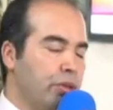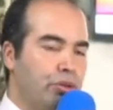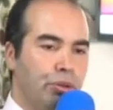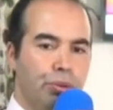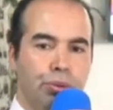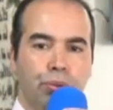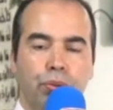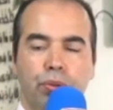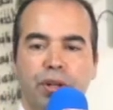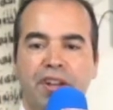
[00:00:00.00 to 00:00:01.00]

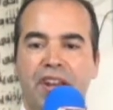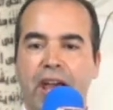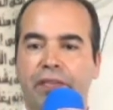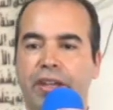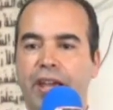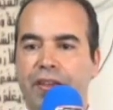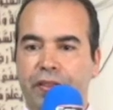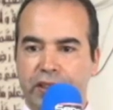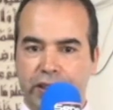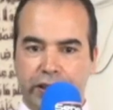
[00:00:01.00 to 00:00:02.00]
to navigate
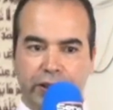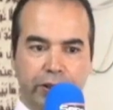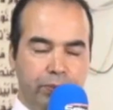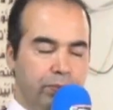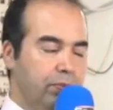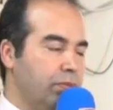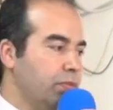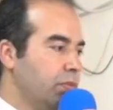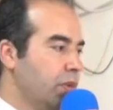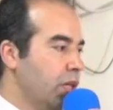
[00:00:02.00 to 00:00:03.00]
this system.
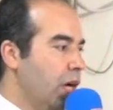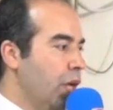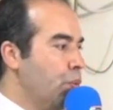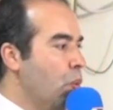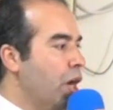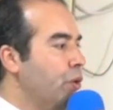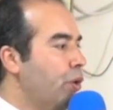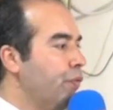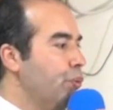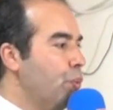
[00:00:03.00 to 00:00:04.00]
And one
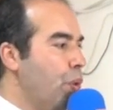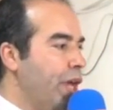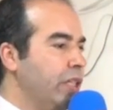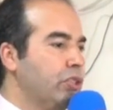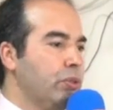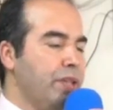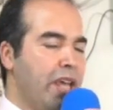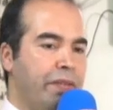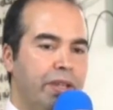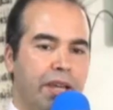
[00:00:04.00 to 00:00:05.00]
of the ways to
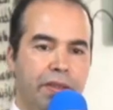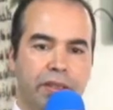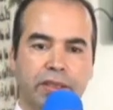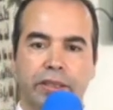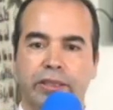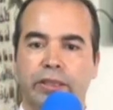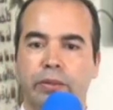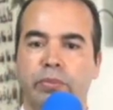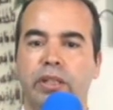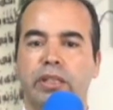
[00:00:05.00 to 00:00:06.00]
navigate the
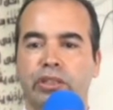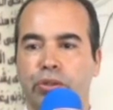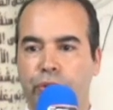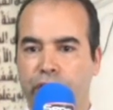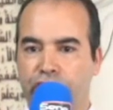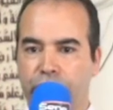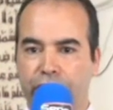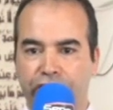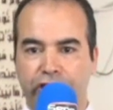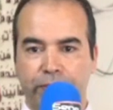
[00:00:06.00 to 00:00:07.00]
system is through
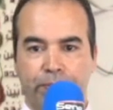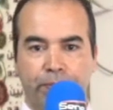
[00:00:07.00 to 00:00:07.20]
education.